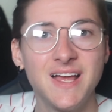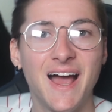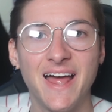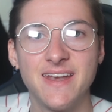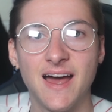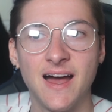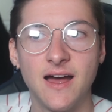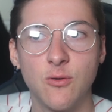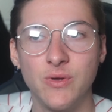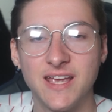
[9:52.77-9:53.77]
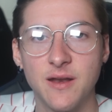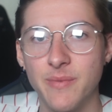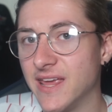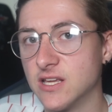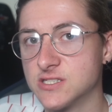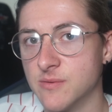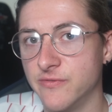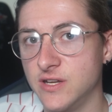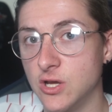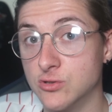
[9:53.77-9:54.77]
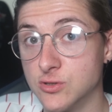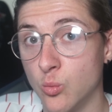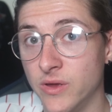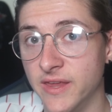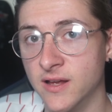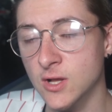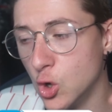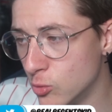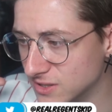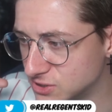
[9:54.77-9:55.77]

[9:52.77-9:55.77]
and we can make some videos with it. All my